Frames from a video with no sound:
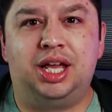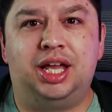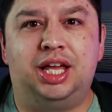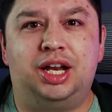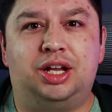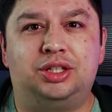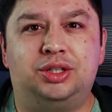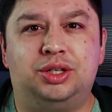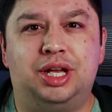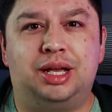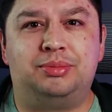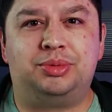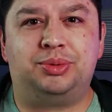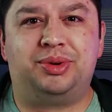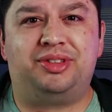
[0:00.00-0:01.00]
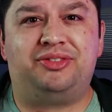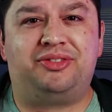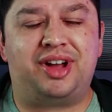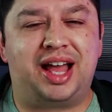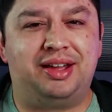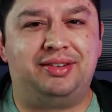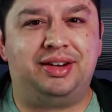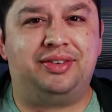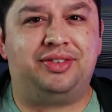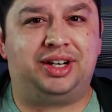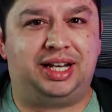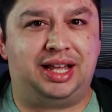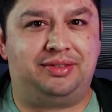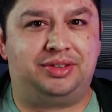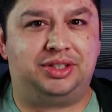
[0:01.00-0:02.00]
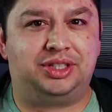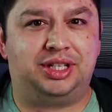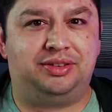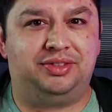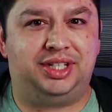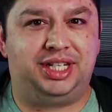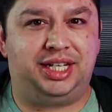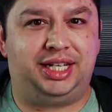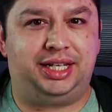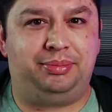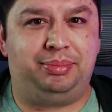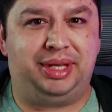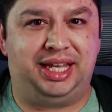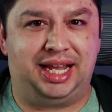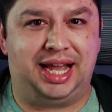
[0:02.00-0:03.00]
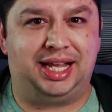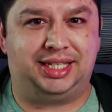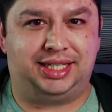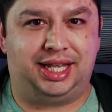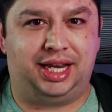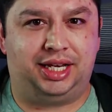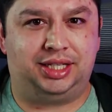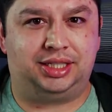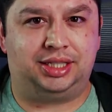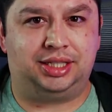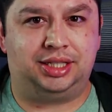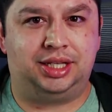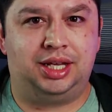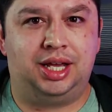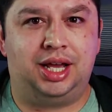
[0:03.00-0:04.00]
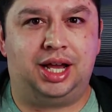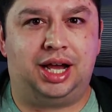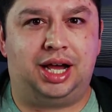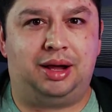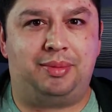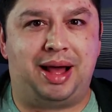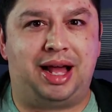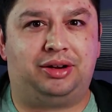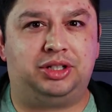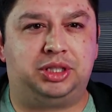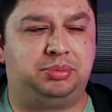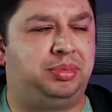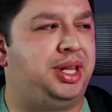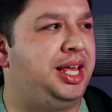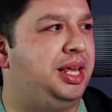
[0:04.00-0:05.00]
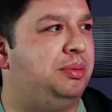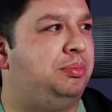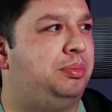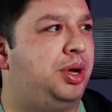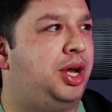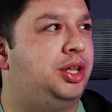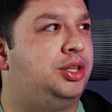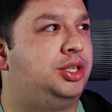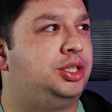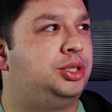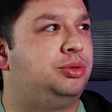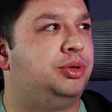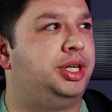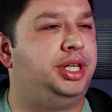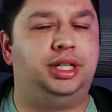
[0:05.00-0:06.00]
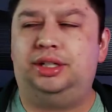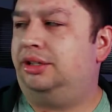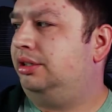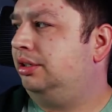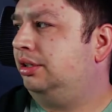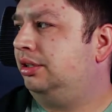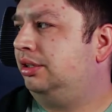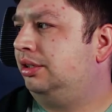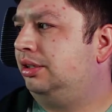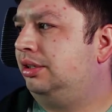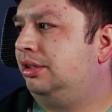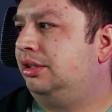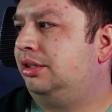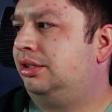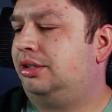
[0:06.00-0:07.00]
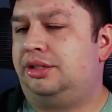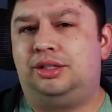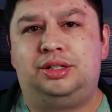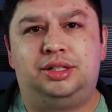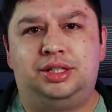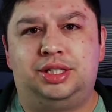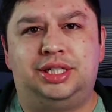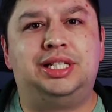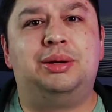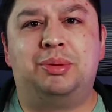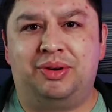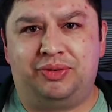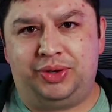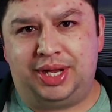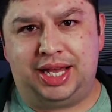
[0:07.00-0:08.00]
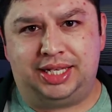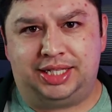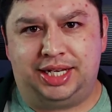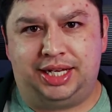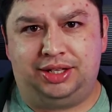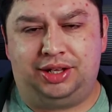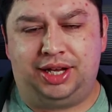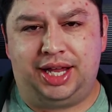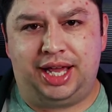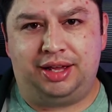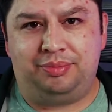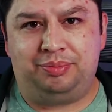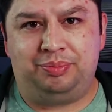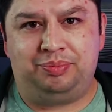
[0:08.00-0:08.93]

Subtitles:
It also comes with 5 different levels of DPI settings. I'll display them on the screen somewhere for you guys to take a look at.